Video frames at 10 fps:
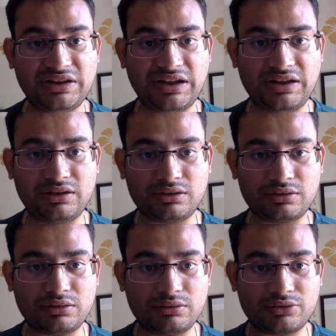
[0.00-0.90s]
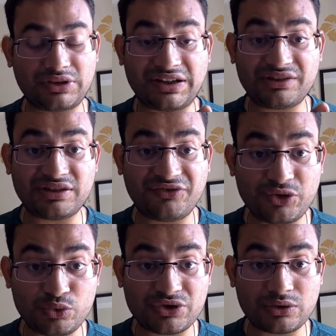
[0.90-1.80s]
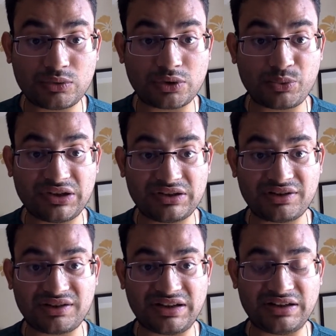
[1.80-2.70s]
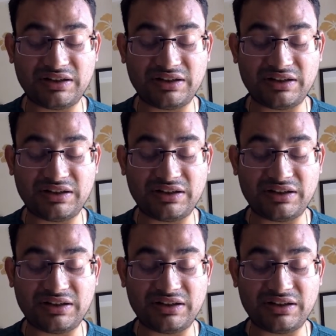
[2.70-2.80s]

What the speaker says: And so that is the future what we understand.